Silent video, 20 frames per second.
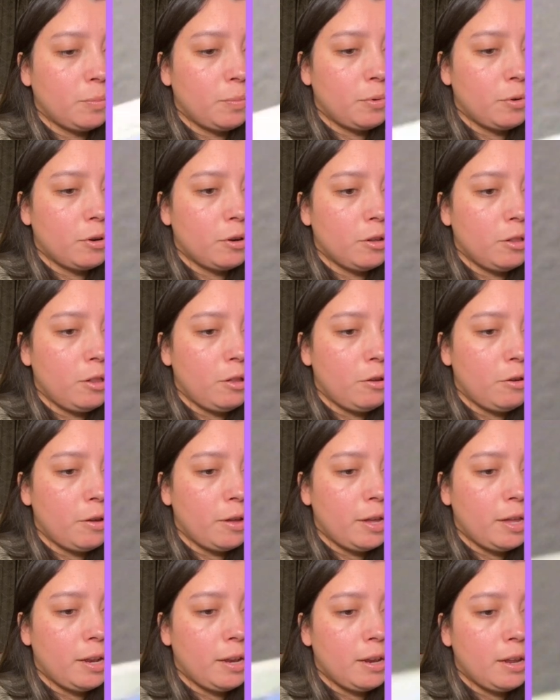
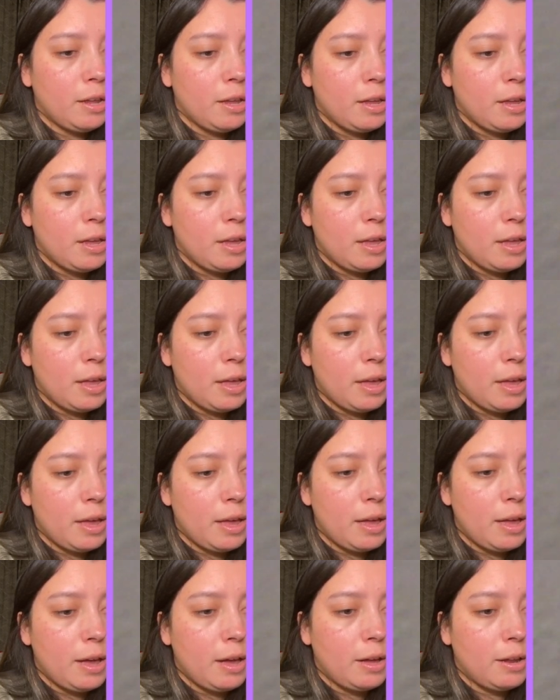Purloin
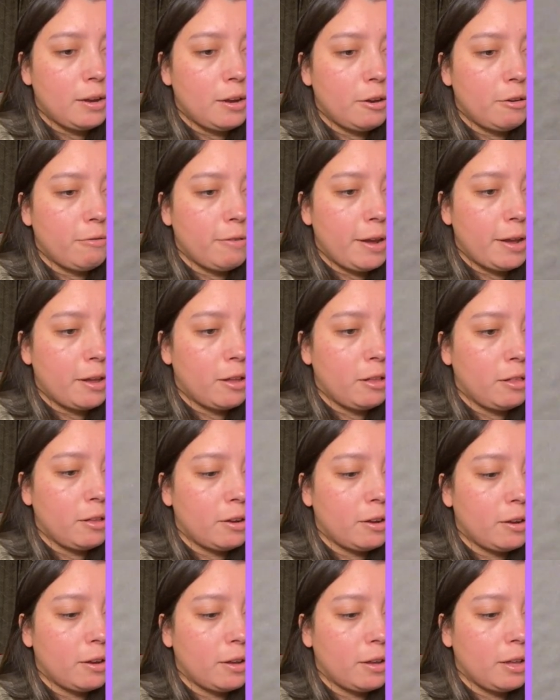and a
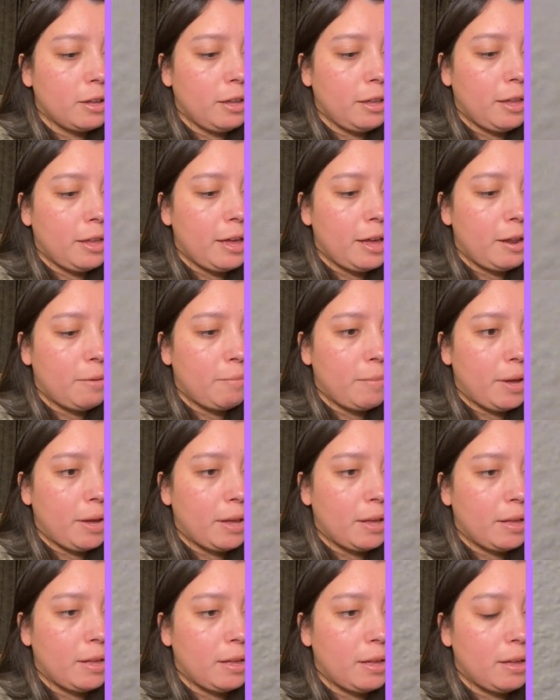regular
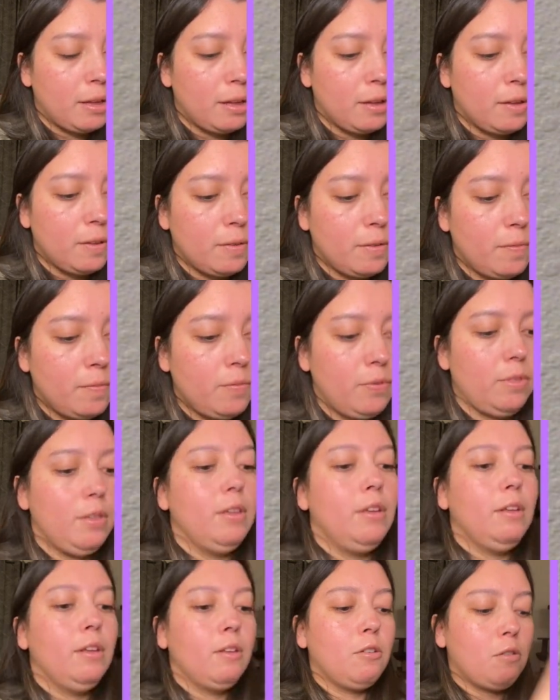Yanmega.
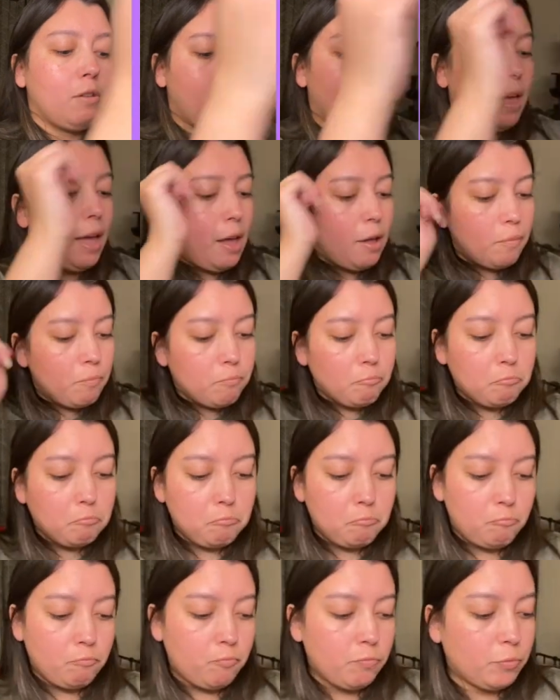Okay,
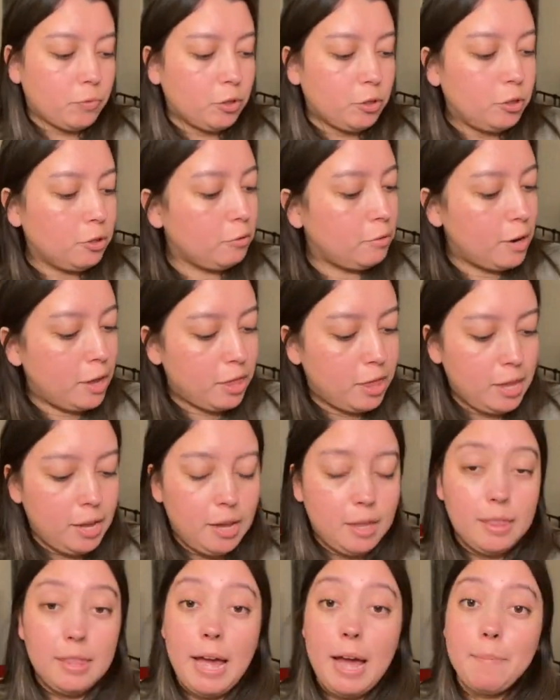so nothing
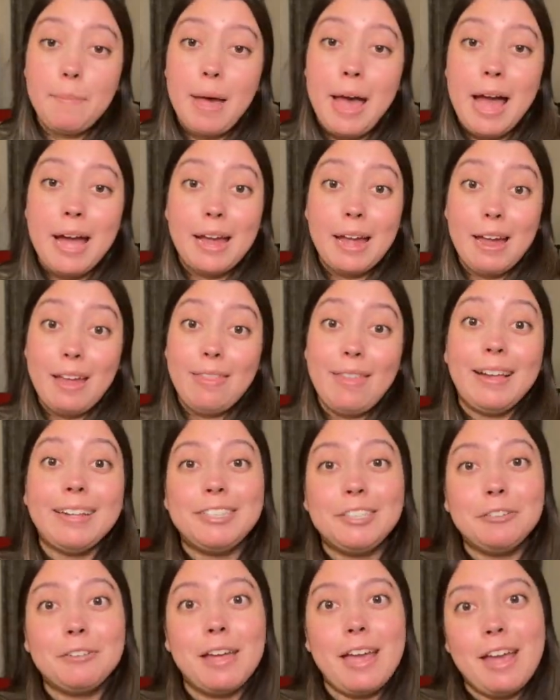in that pack.
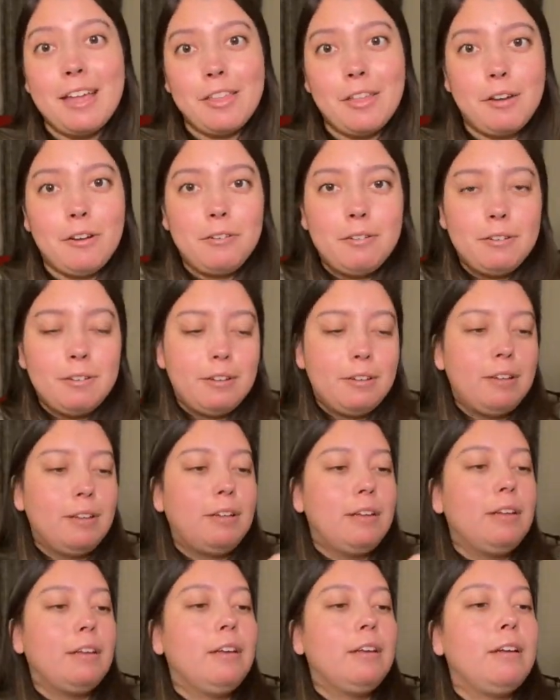That's okay though.
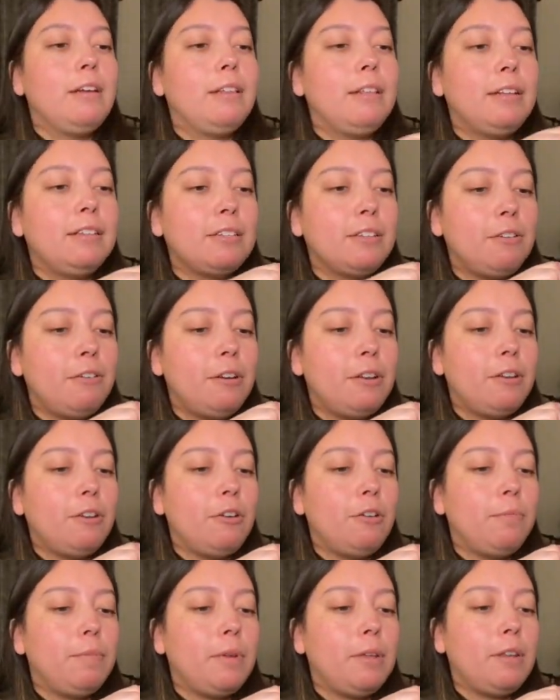Let's go ahead and
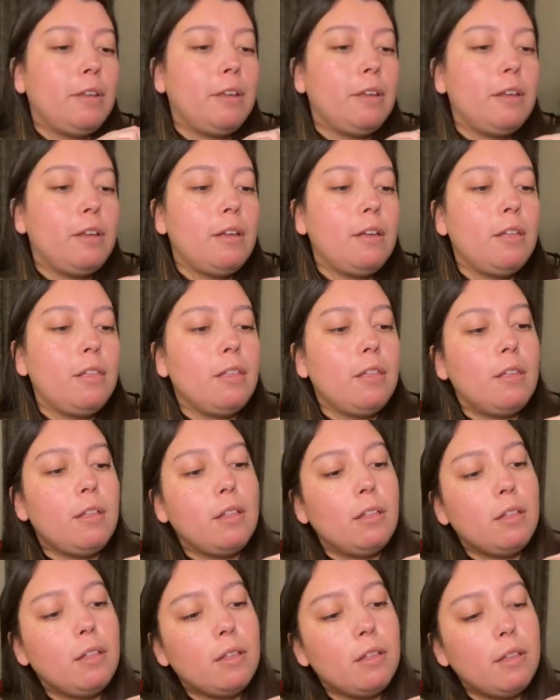open
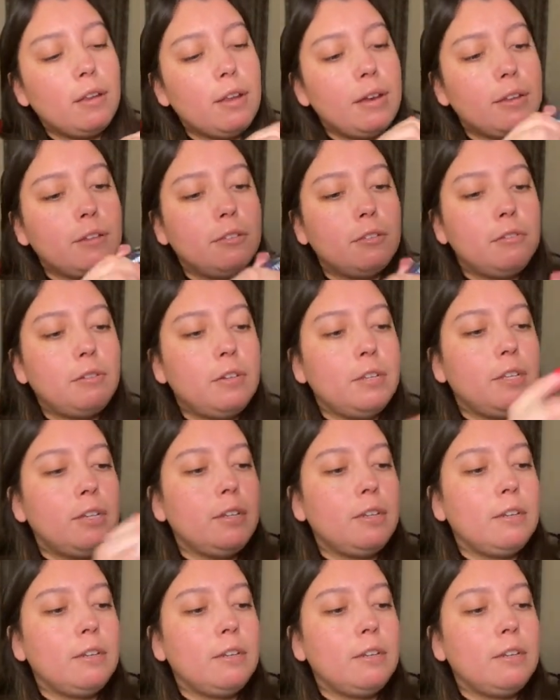the next one.